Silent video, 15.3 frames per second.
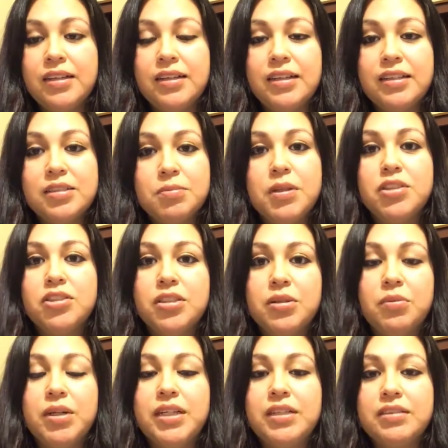especially
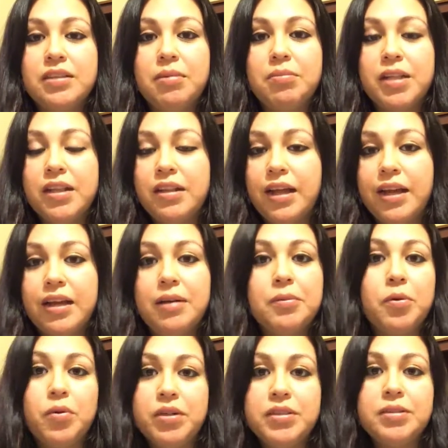when it's something like I'm
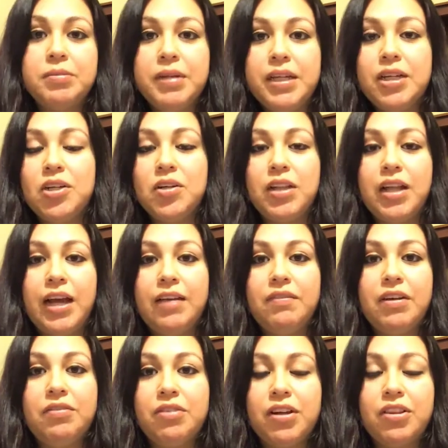going to be here live
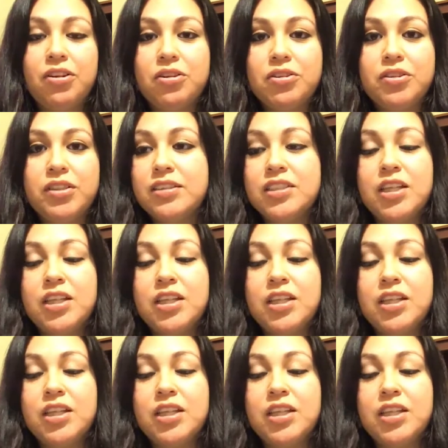every Thursday.